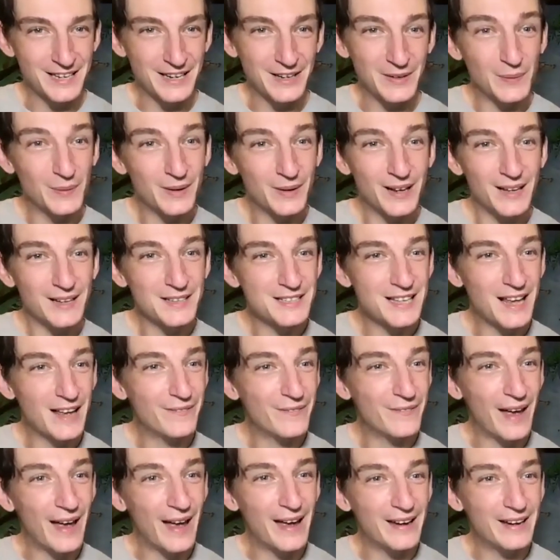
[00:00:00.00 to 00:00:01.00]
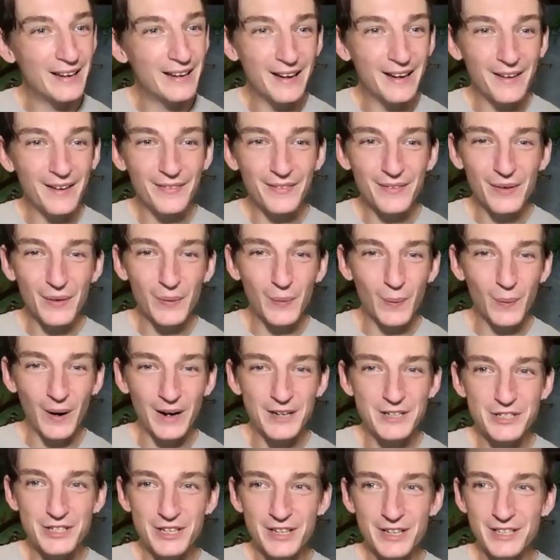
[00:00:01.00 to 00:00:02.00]
Does anyone else have any other
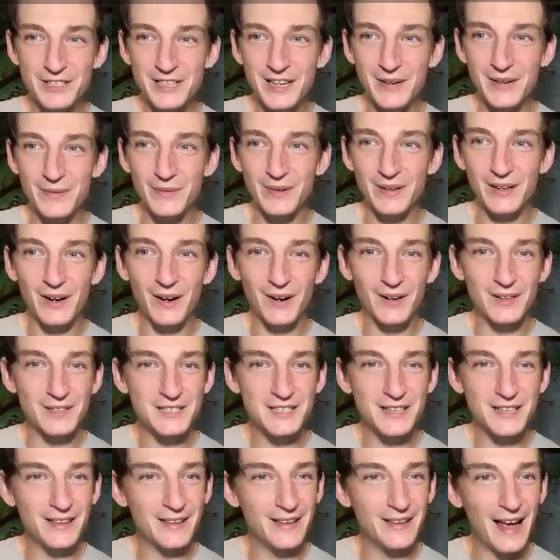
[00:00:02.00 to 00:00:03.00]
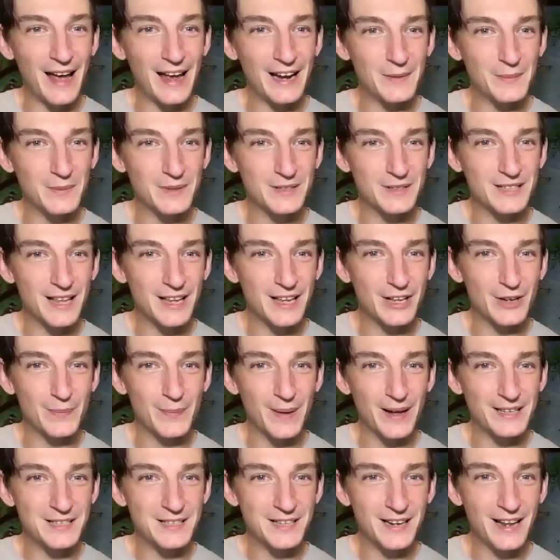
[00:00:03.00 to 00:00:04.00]
questions in regards to the animals that
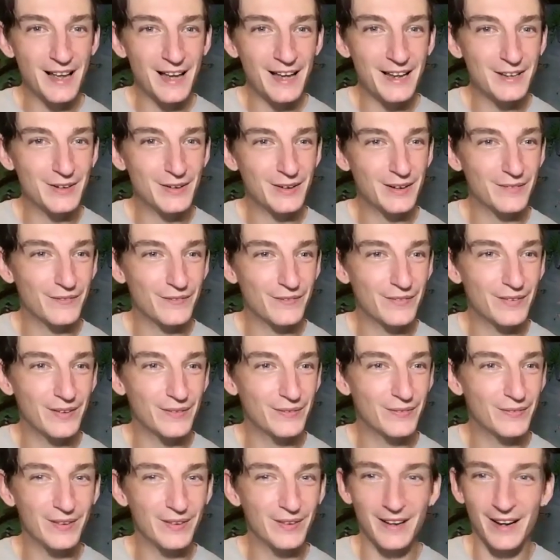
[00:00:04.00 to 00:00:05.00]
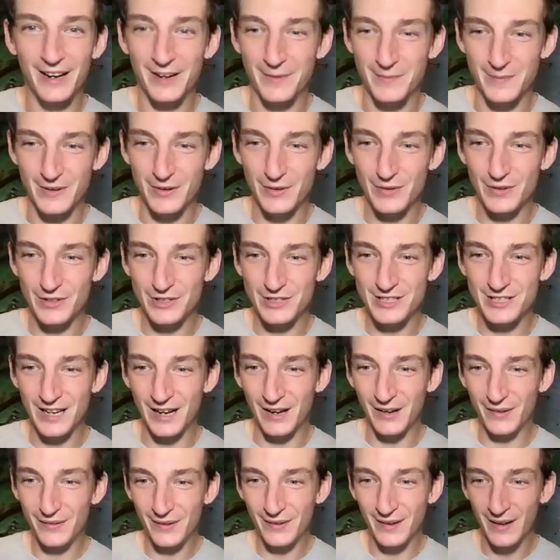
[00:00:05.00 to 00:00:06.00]
you met today? You can feel free to unmute
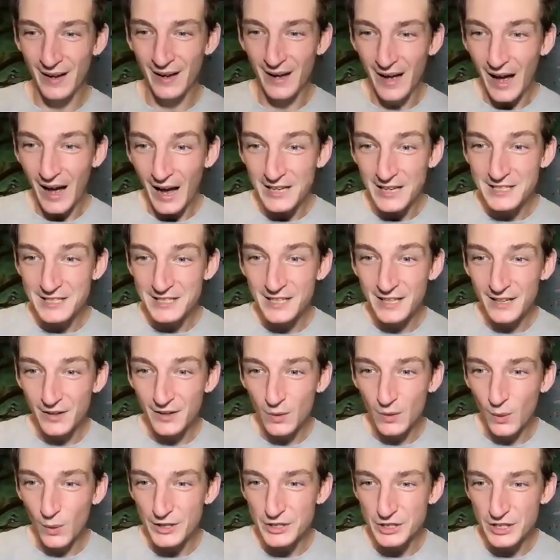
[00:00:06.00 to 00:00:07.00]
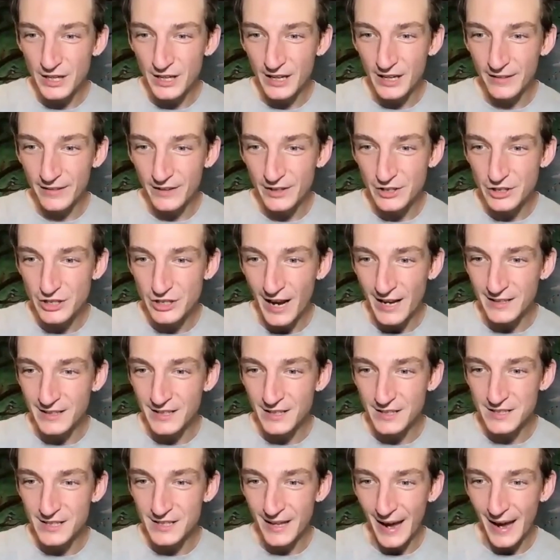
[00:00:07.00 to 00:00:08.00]
yourself. I see a question in the
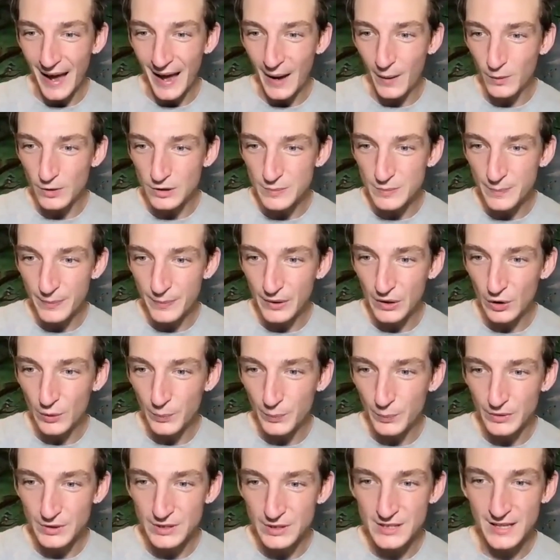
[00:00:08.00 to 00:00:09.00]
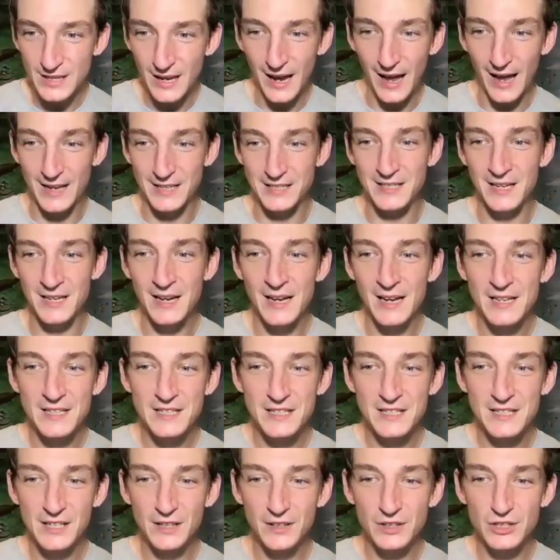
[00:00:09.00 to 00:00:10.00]
chat. Does the owl's pupil size
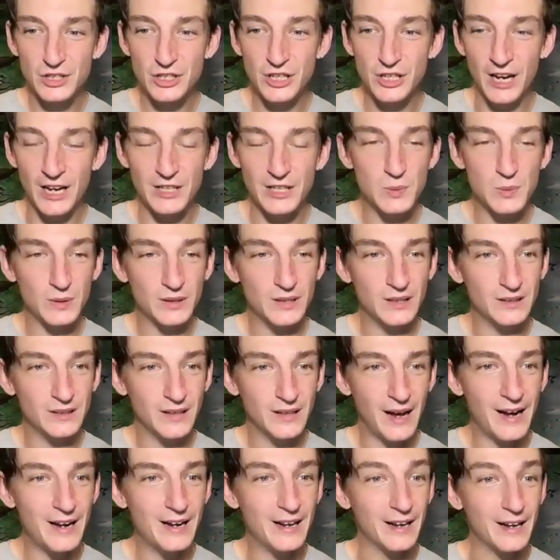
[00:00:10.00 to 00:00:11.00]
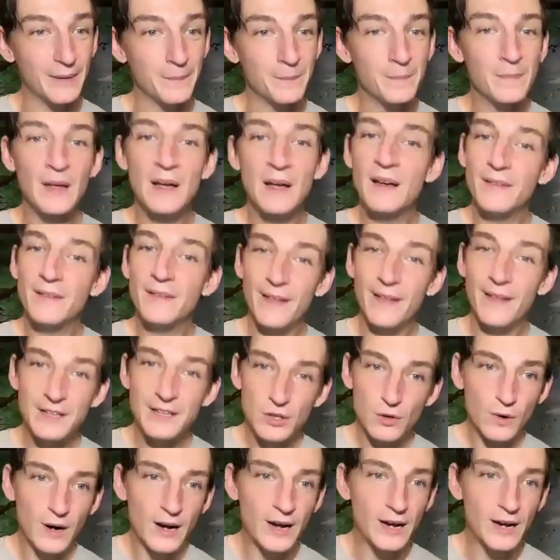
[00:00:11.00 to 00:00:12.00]
still change with the lighting?
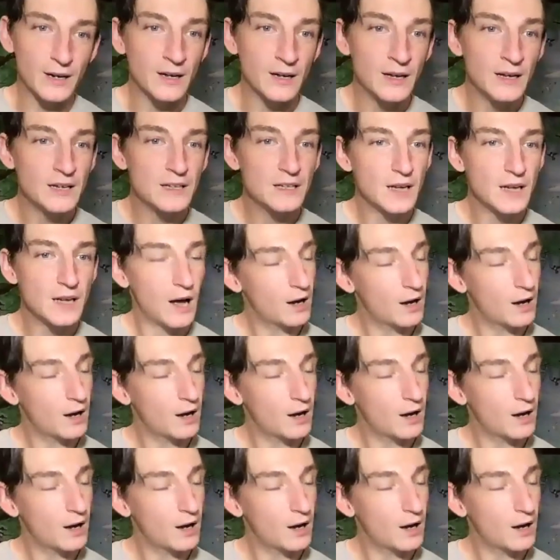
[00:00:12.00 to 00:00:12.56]
That's great.